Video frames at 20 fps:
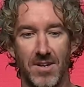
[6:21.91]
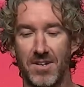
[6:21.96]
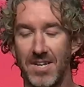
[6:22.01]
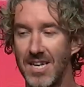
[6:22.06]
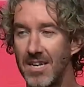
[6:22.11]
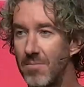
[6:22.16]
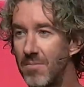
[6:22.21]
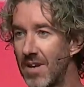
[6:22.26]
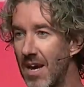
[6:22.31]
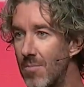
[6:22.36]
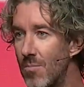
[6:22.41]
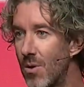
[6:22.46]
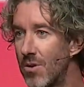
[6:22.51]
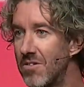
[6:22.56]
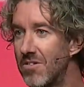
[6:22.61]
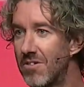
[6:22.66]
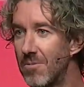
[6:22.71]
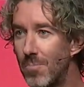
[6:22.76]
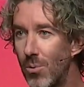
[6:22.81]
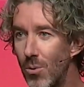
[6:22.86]
teams and modern
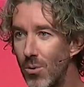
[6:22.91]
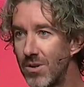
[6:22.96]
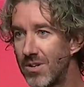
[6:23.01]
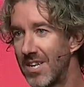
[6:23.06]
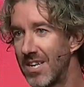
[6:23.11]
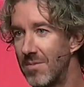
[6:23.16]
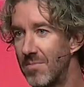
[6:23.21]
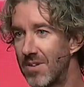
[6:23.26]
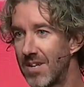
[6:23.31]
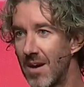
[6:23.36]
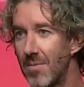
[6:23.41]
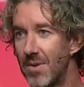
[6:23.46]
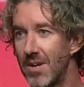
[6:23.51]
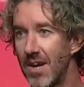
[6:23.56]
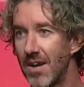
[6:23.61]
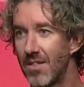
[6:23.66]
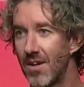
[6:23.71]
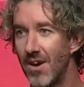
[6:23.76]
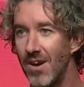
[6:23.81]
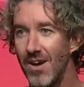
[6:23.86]
support teams come
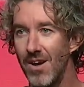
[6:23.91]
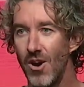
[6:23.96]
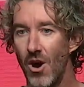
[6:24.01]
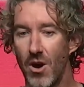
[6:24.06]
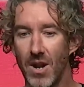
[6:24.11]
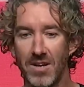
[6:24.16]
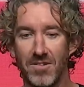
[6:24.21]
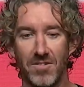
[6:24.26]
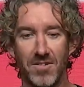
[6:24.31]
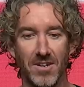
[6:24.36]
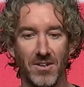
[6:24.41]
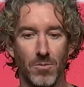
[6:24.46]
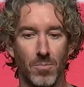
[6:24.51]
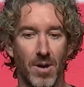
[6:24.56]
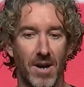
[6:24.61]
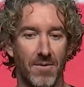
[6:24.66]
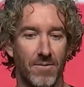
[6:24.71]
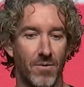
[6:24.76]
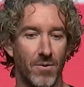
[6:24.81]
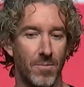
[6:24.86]
together on a single
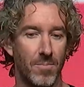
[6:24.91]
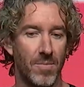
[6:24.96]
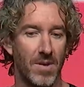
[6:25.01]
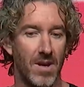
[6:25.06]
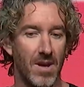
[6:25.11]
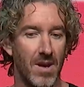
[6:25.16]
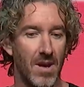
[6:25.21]
platform,